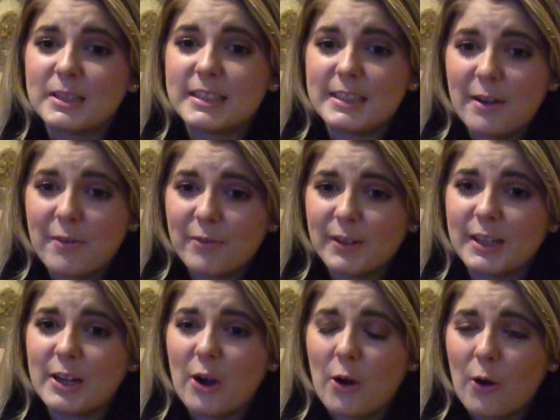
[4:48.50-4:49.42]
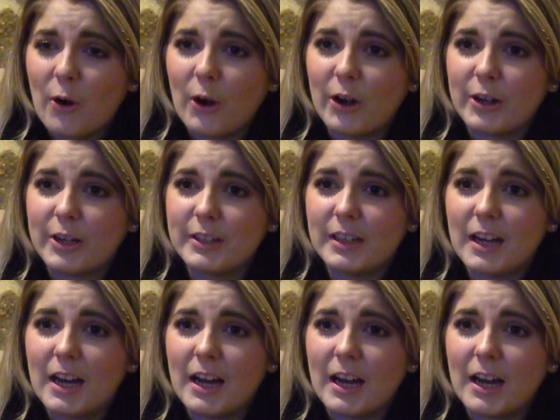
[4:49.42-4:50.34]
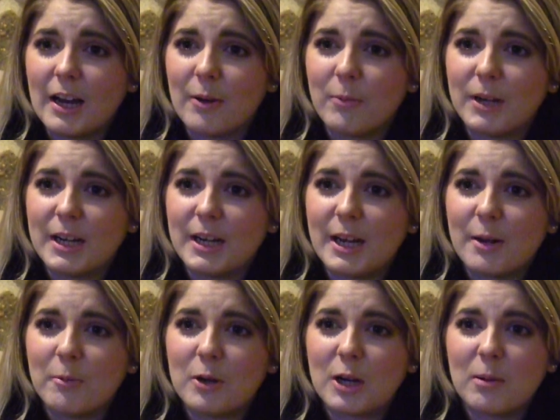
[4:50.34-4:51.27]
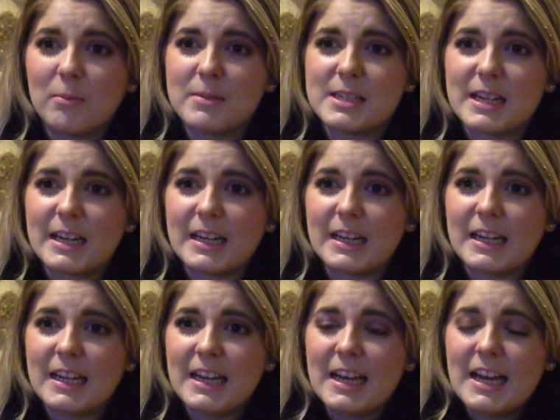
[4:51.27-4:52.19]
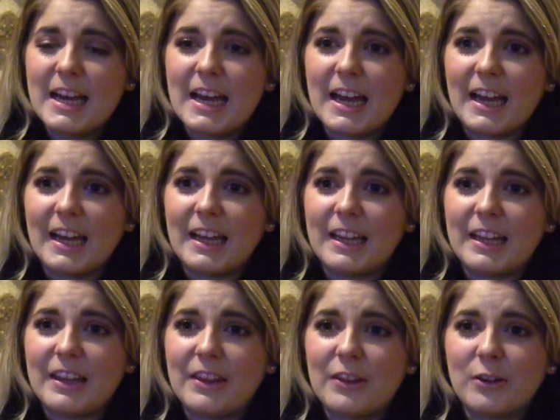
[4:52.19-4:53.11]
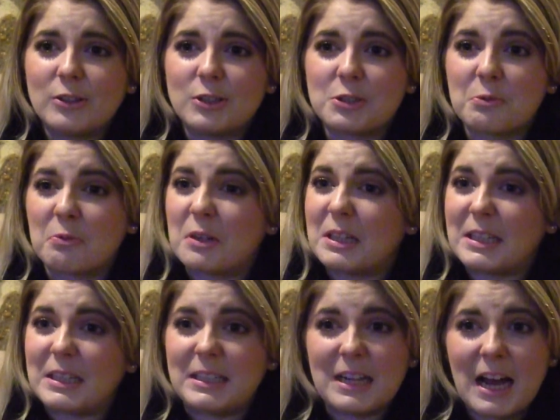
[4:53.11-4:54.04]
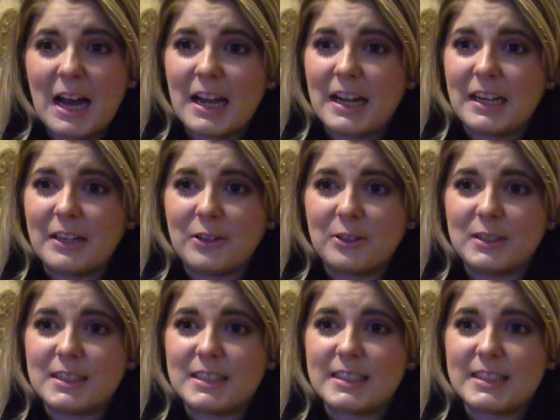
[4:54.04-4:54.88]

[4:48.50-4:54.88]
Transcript: it's definitely hard when an animal comes in and they're just really not in a good